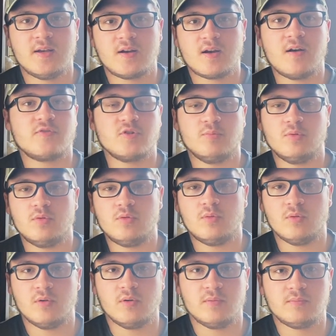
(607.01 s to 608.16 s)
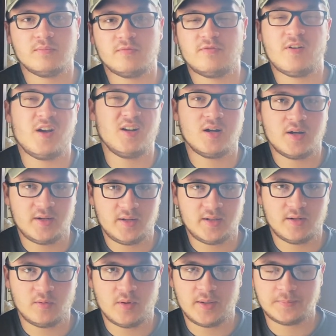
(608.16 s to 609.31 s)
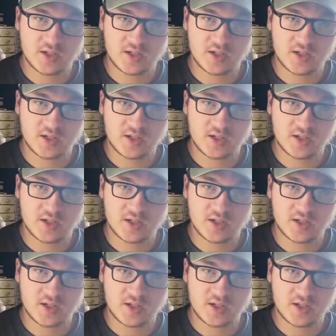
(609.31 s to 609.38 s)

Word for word: comfortable or fun hunt in a way.